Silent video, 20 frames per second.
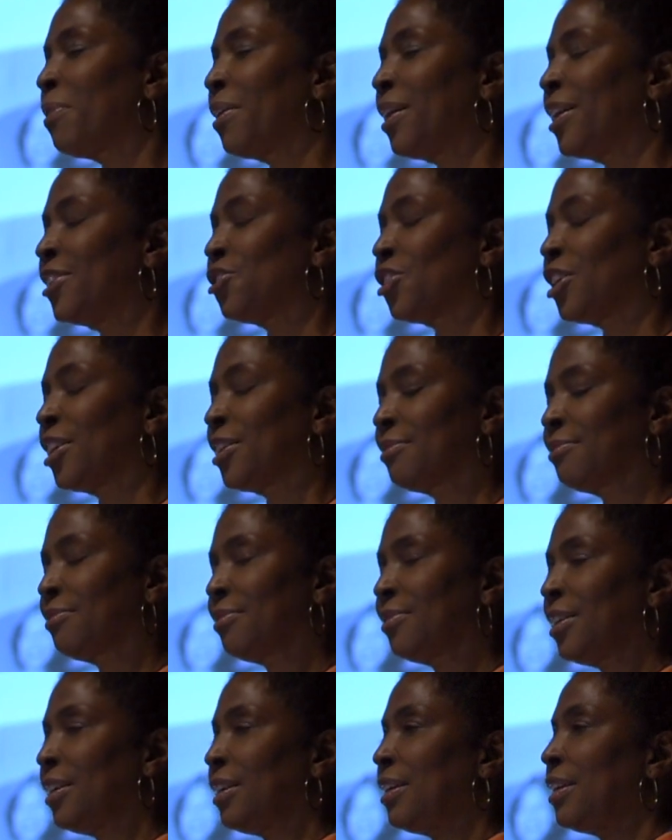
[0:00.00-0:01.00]
project.
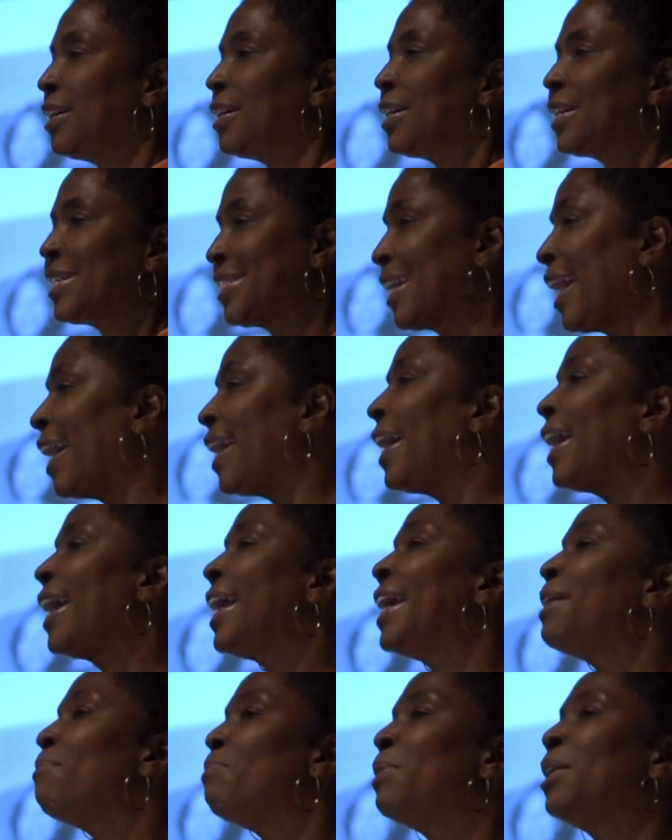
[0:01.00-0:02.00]
Because I
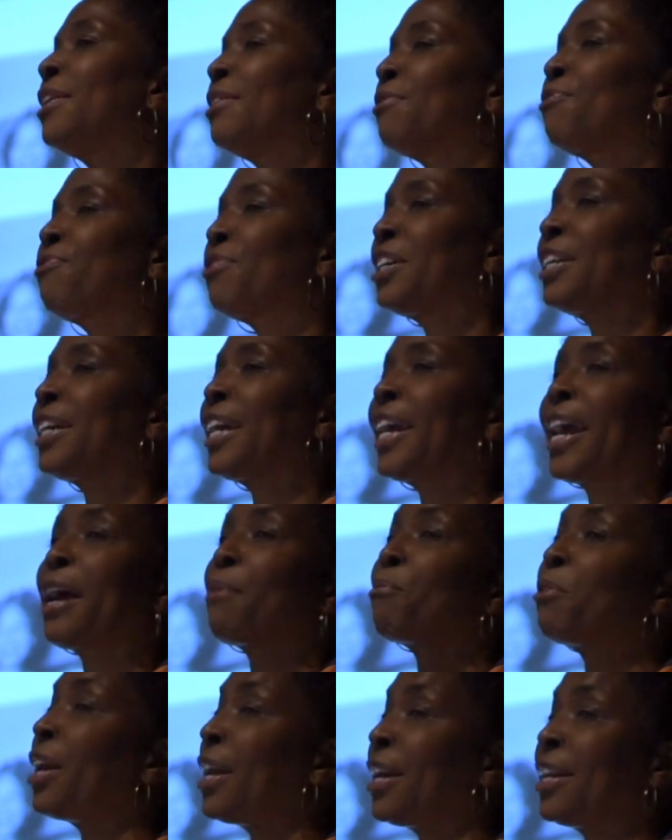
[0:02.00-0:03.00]
hate being in front of the
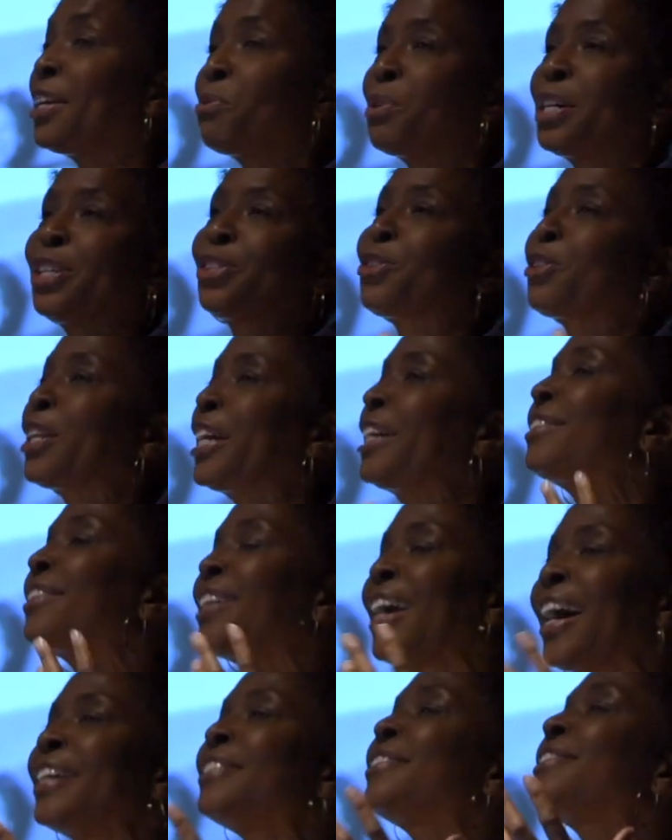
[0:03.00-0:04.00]
camera anyway. So like
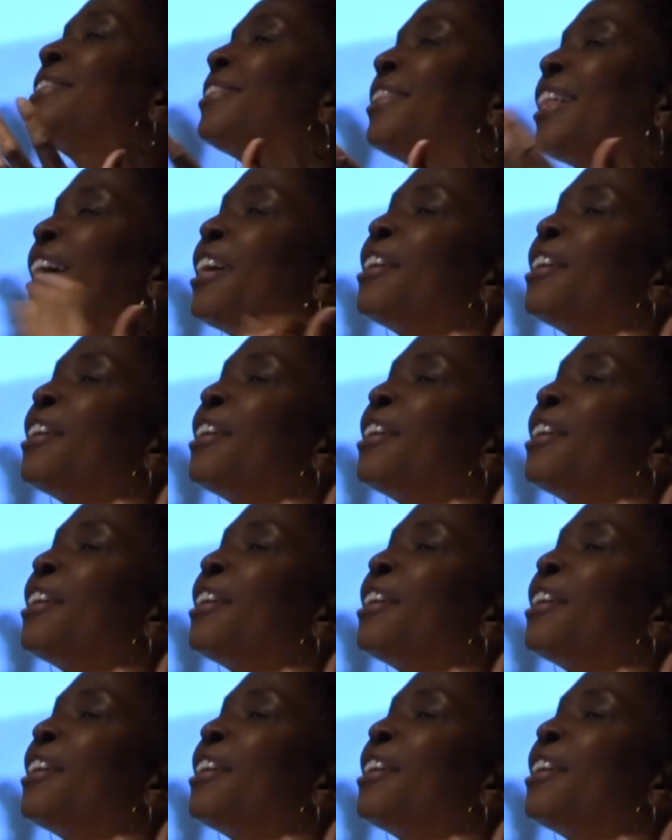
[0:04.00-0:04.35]
the idea,